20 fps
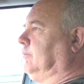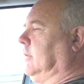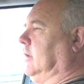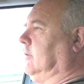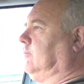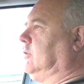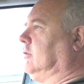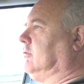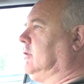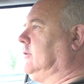
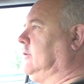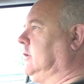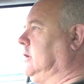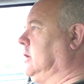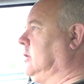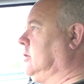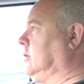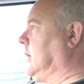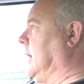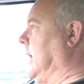If you're in
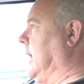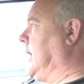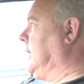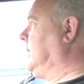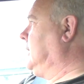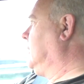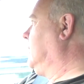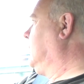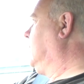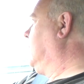the
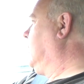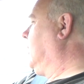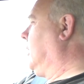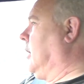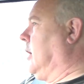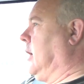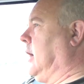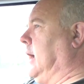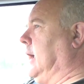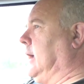UK,
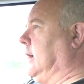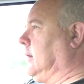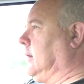I